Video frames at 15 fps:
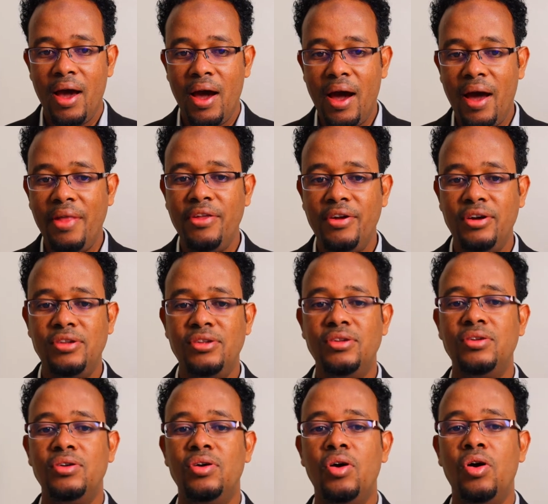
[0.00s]
Others
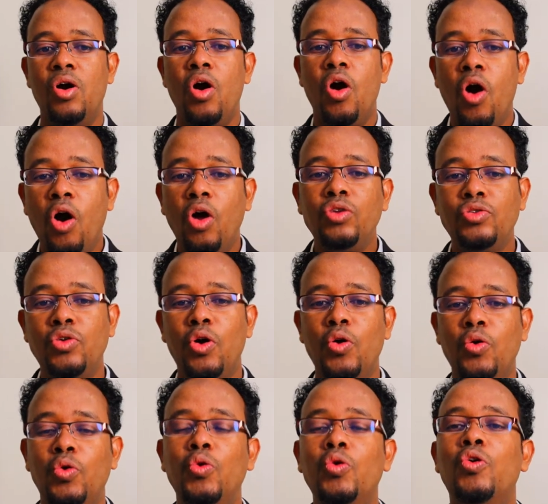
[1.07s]
also
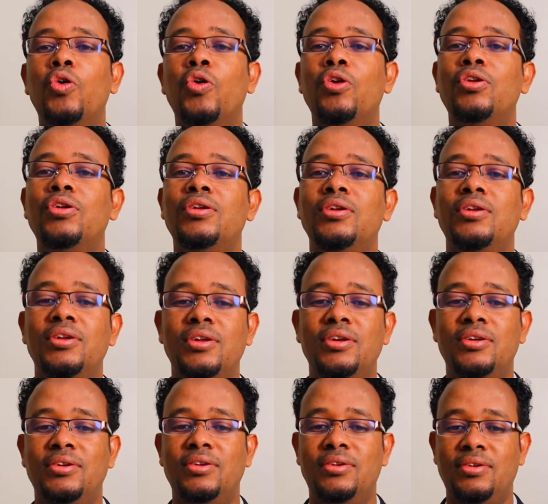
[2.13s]
Google
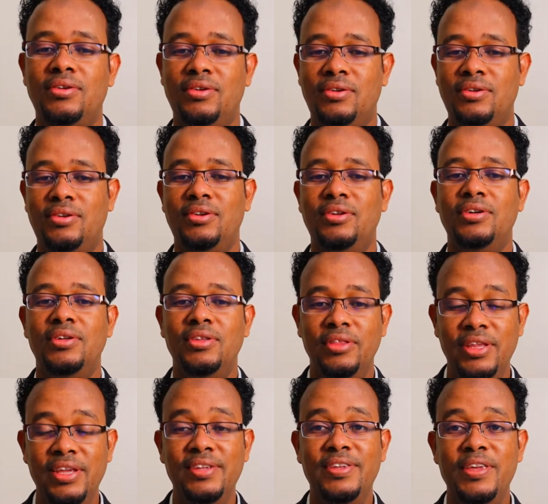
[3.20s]

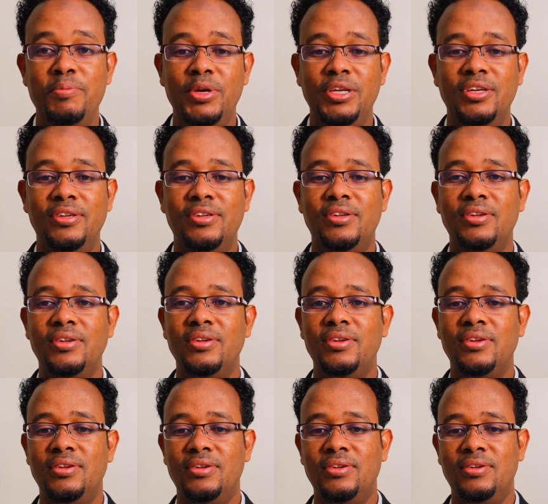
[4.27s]
these images.
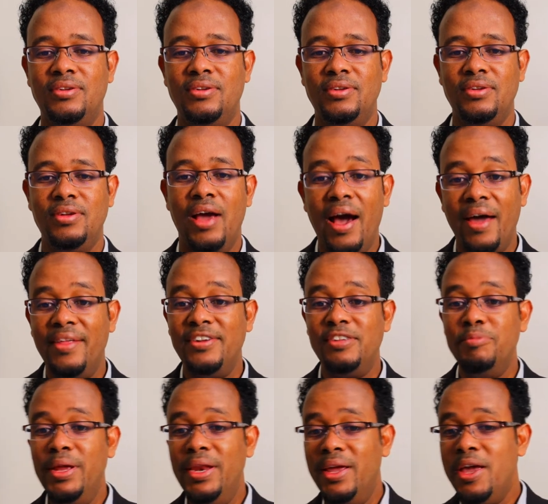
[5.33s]
Others
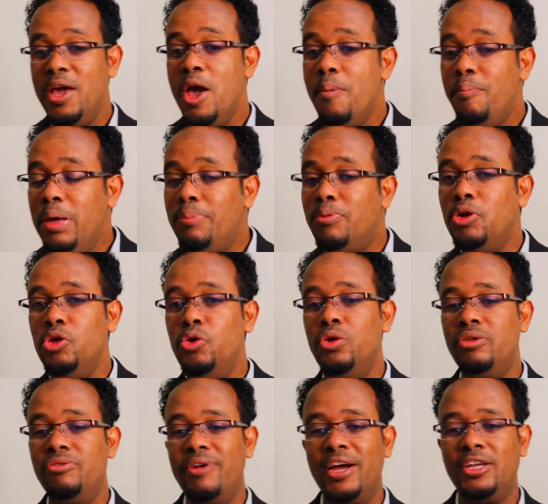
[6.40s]
meaning people you
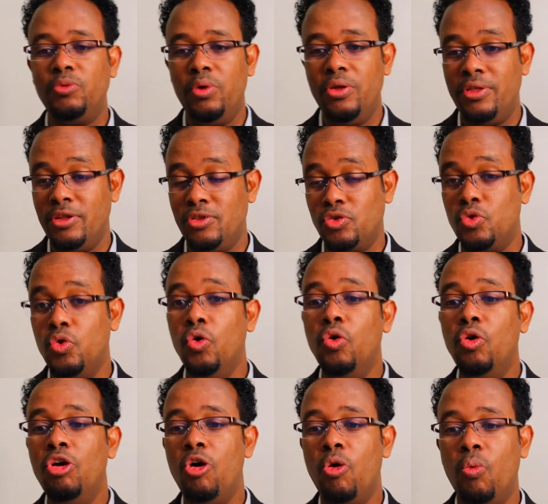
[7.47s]
interact with at
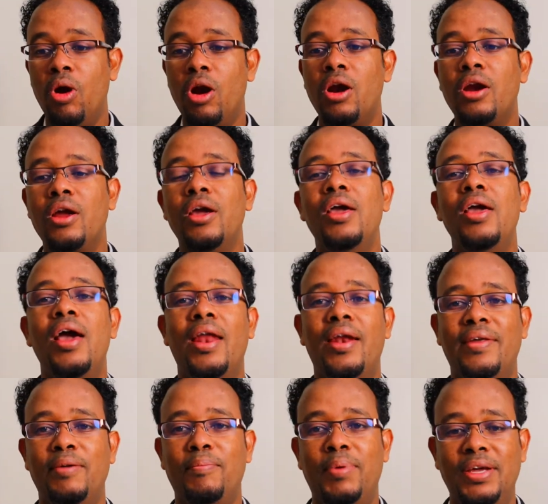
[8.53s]
school, work, and
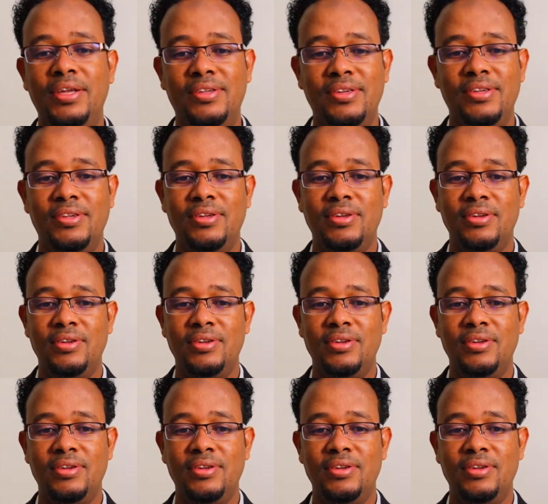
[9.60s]
other places.